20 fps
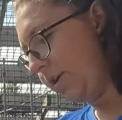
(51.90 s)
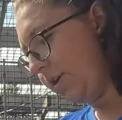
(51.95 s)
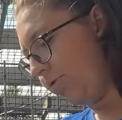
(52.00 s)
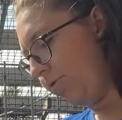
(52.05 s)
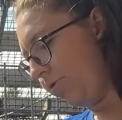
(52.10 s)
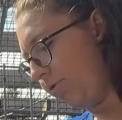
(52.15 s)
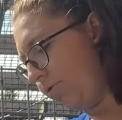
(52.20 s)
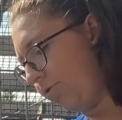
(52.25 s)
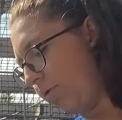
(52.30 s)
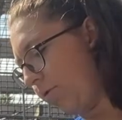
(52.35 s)

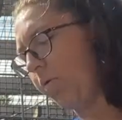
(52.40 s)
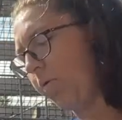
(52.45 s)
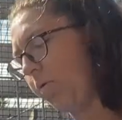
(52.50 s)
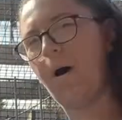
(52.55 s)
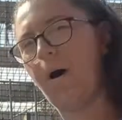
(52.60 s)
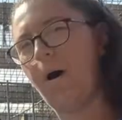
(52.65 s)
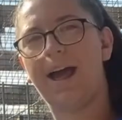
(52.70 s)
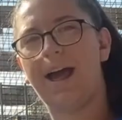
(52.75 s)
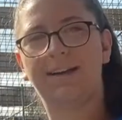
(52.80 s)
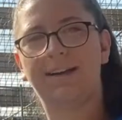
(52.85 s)
you'd grown a
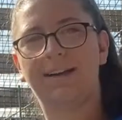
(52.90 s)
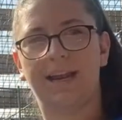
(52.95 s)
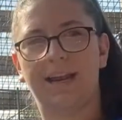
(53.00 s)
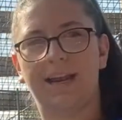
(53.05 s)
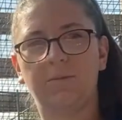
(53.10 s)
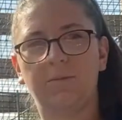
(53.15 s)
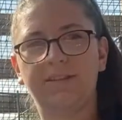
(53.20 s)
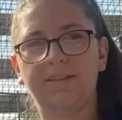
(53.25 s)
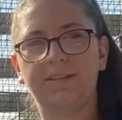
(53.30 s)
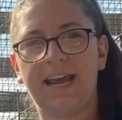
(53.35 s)
wild
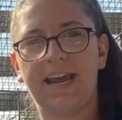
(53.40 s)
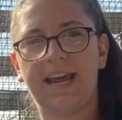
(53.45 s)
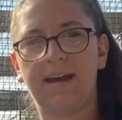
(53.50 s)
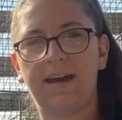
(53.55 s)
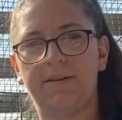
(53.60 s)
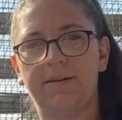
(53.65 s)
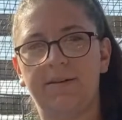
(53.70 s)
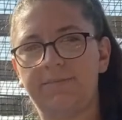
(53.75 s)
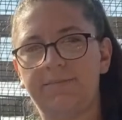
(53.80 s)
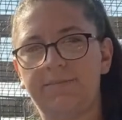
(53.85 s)
animal's
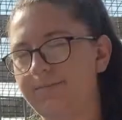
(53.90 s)
tail?